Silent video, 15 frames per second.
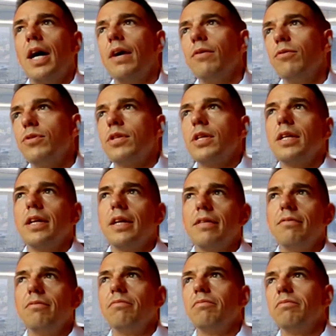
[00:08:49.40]
I would say
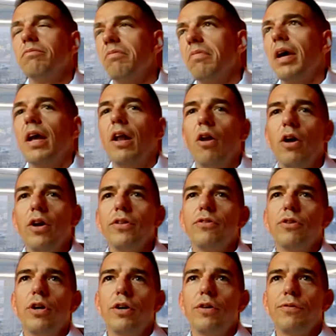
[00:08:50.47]
that a
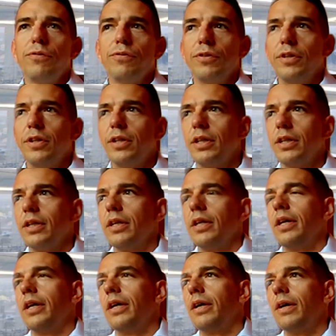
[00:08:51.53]
lot
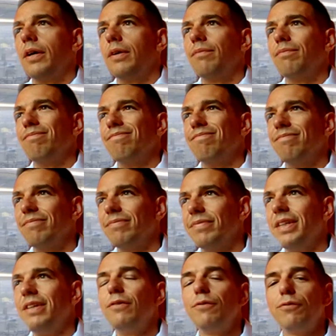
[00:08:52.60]
of
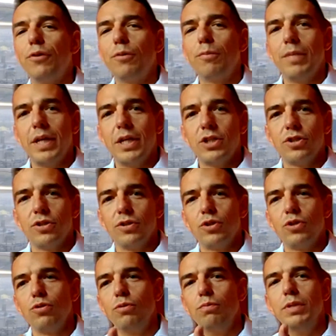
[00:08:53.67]

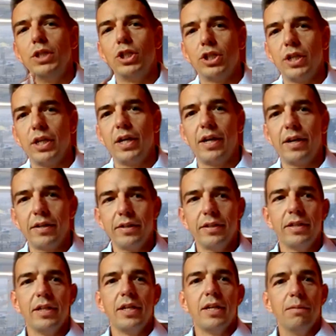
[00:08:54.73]
information should be
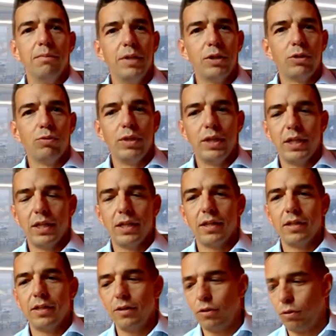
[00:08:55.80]
shared
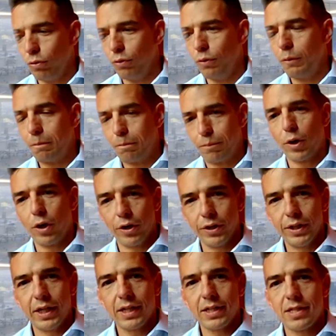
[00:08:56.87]
between the two
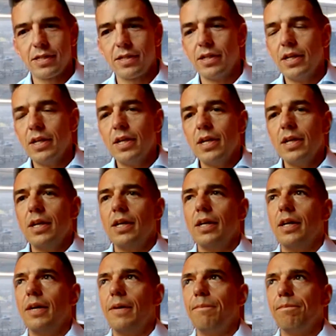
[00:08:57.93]
products.
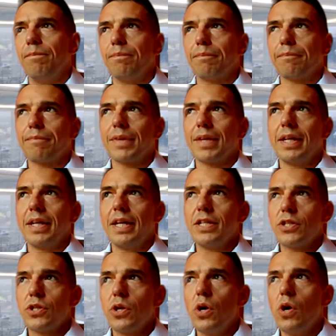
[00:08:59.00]
And
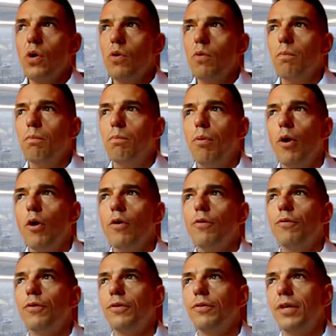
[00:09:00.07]
so
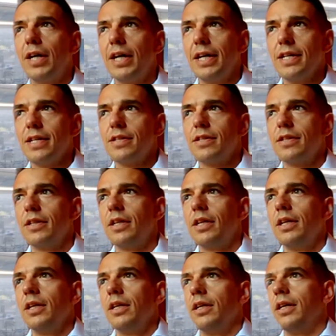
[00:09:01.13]
both of
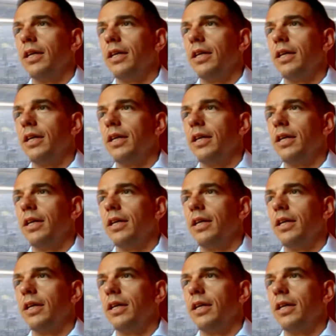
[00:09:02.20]
us